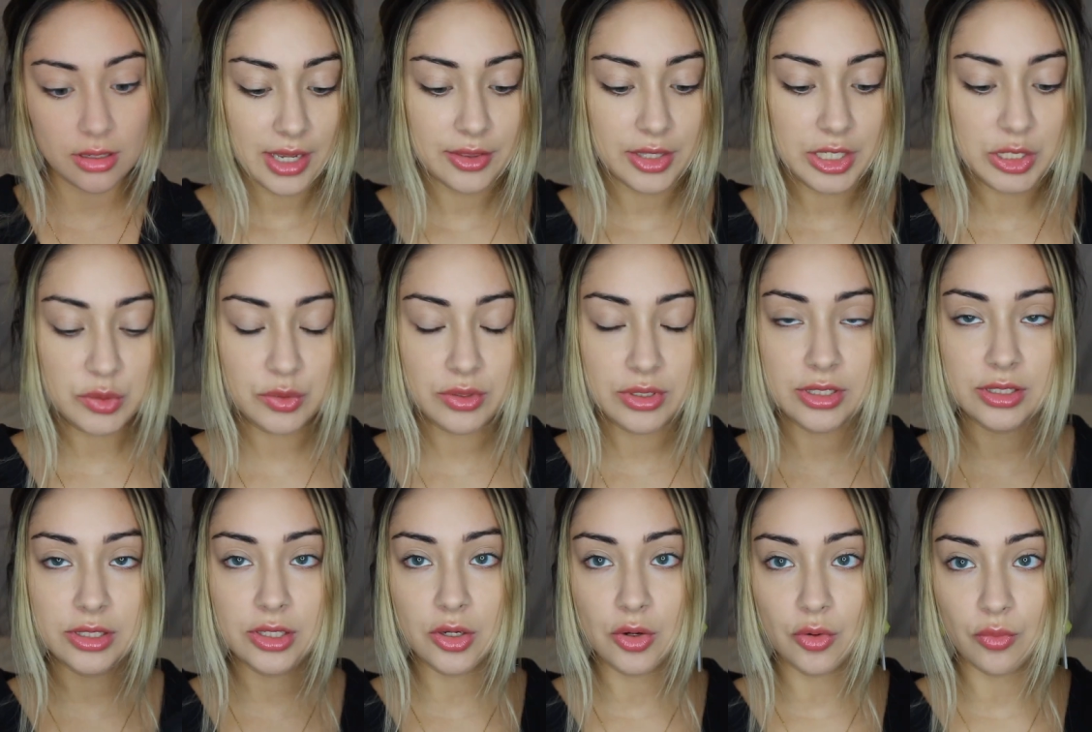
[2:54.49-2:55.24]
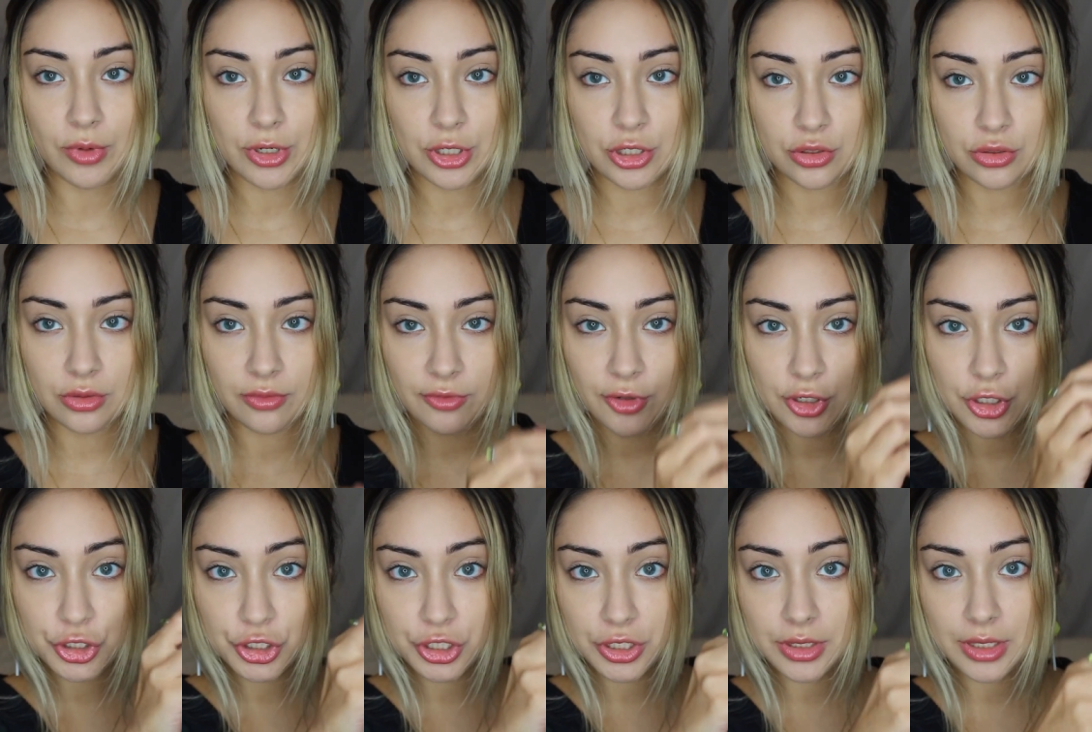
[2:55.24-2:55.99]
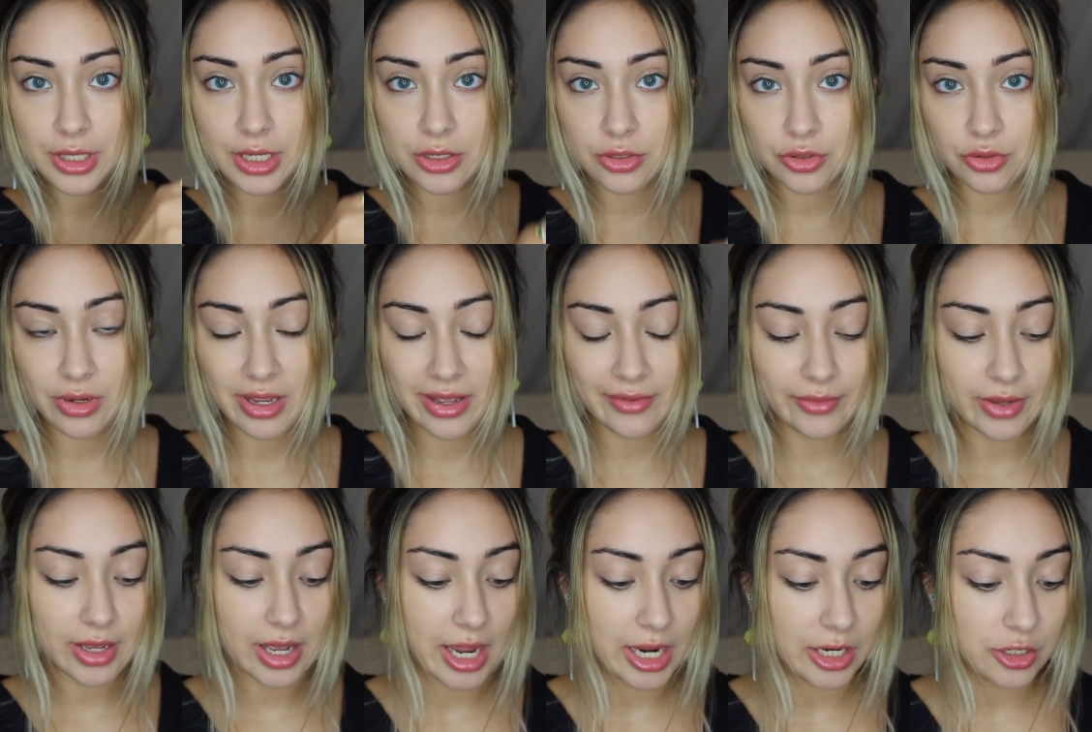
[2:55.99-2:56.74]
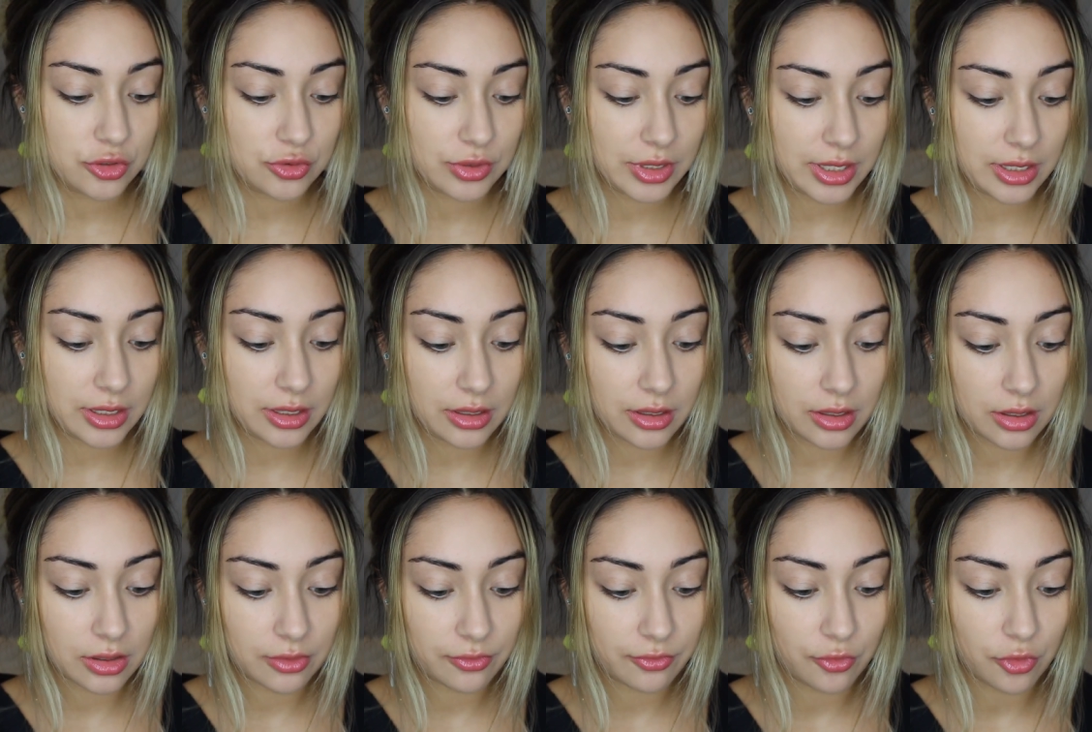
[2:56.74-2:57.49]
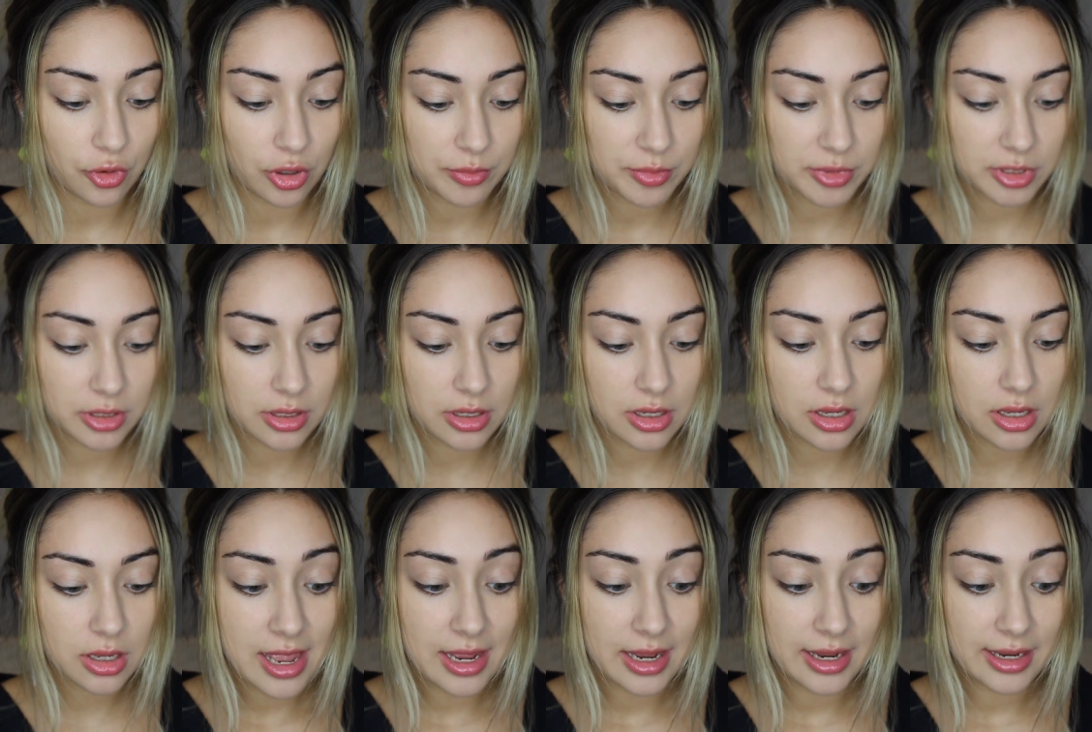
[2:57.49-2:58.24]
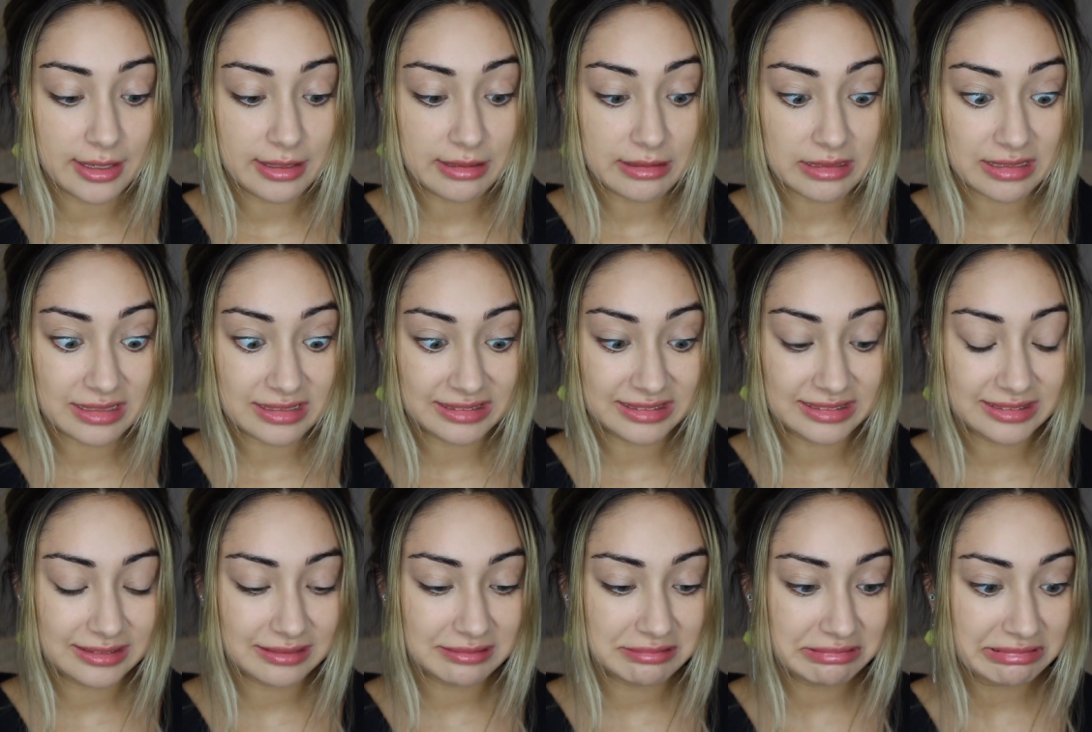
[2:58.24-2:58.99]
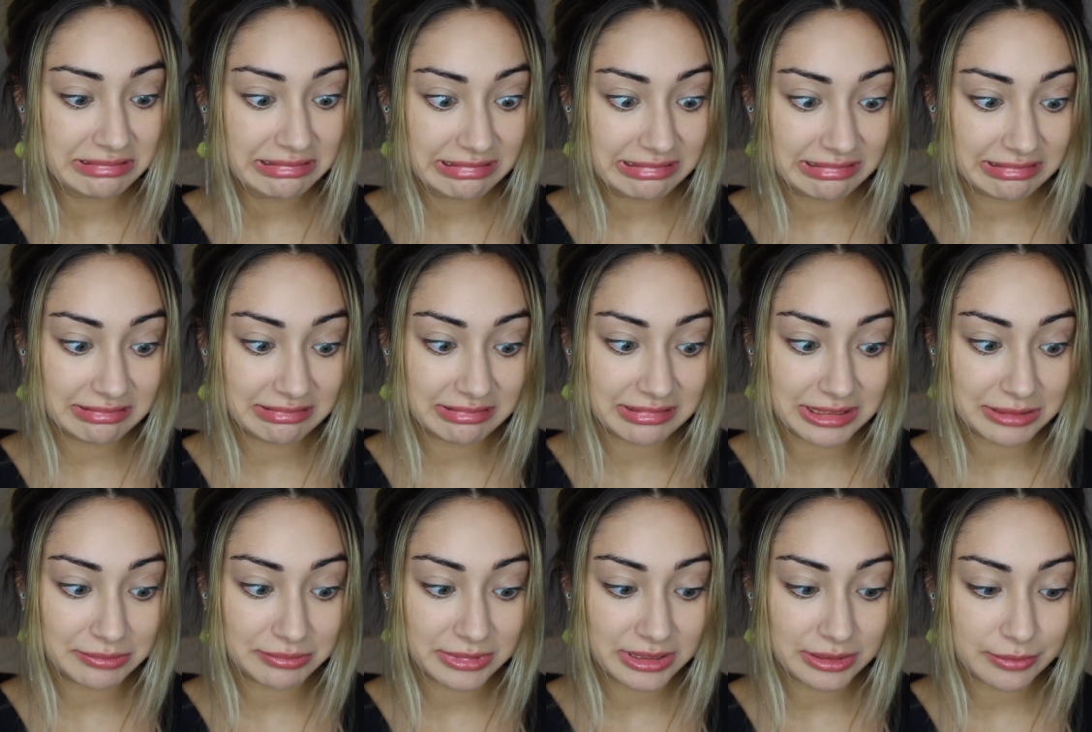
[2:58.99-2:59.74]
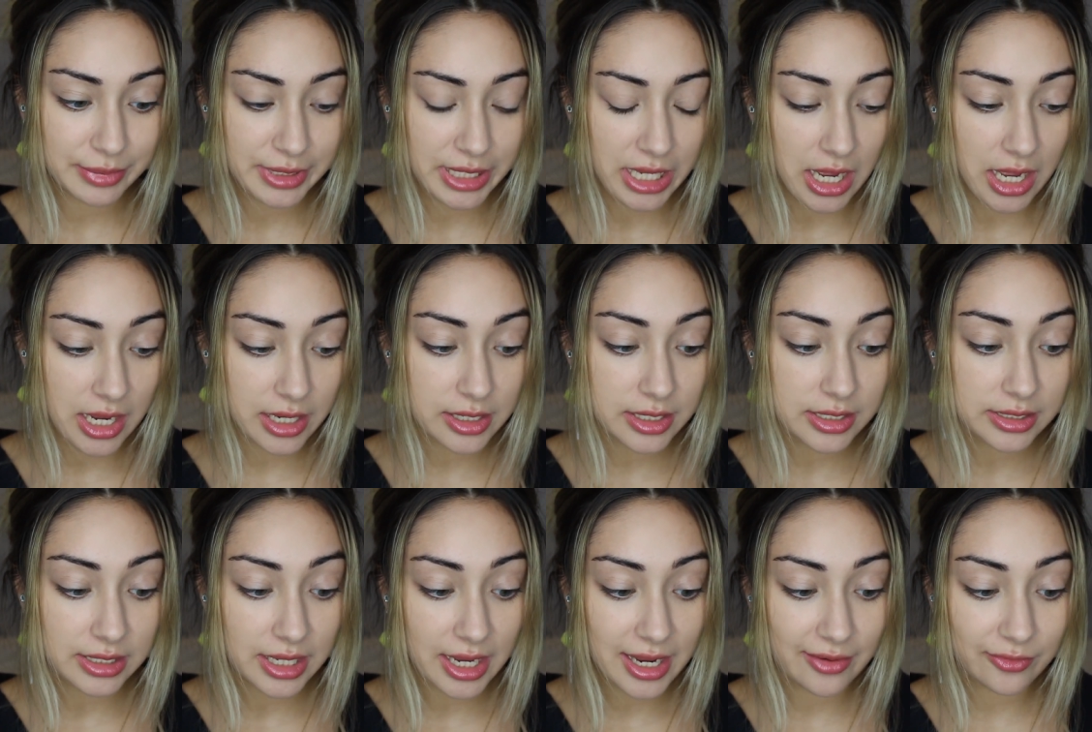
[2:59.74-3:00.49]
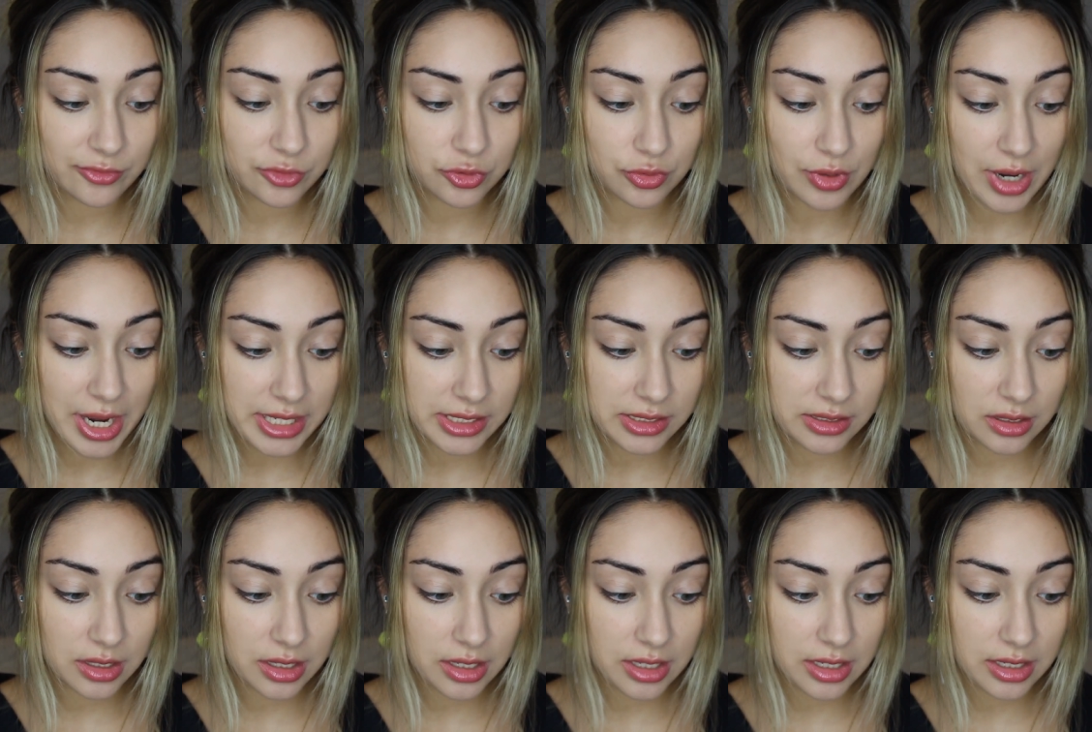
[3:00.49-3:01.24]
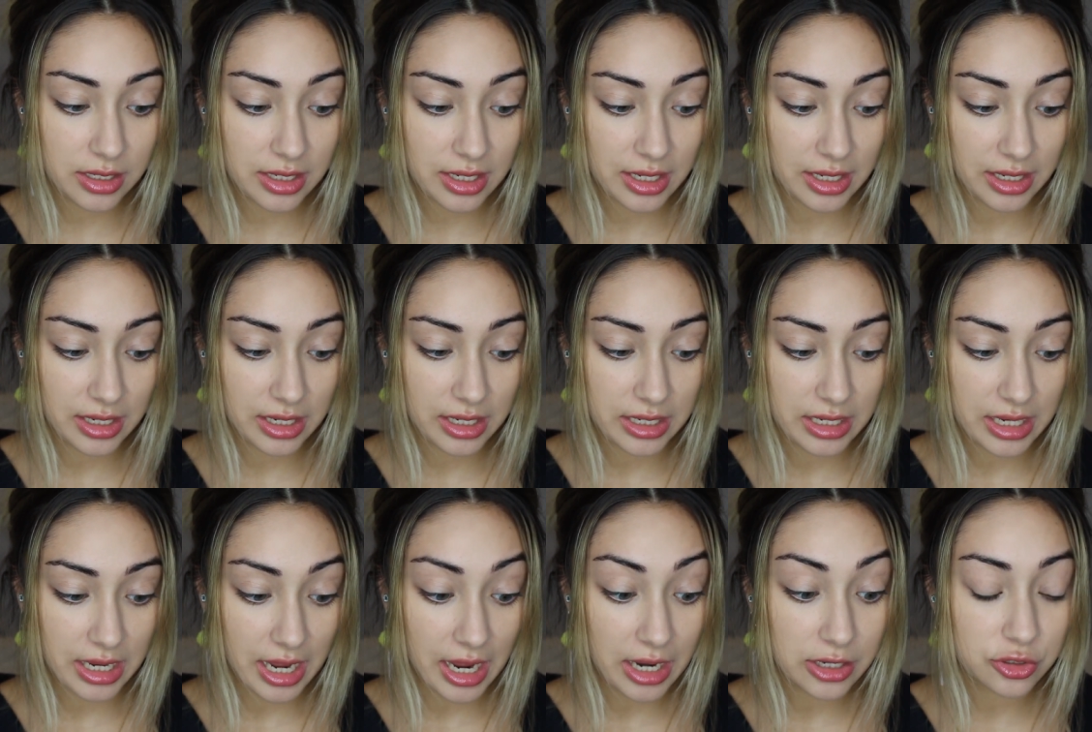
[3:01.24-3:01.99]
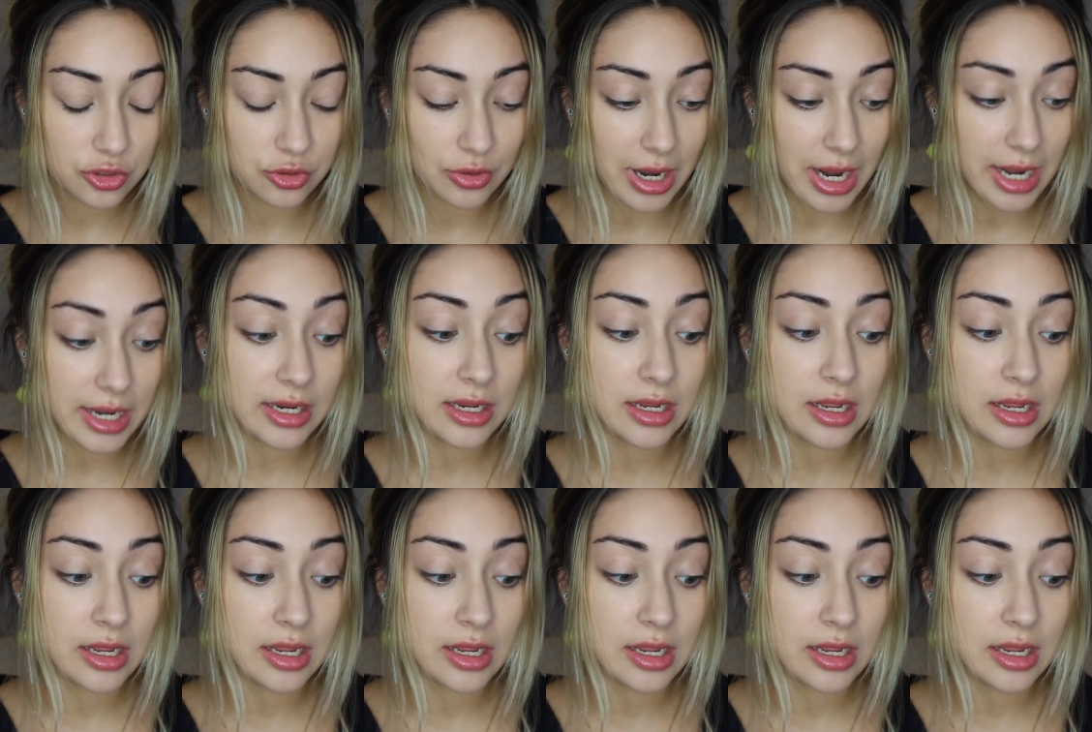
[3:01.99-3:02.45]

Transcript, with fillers: And this one is the original version. They do have a hydrating formula, and I don't know, I'm gonna be honest, I have dry skin and I tried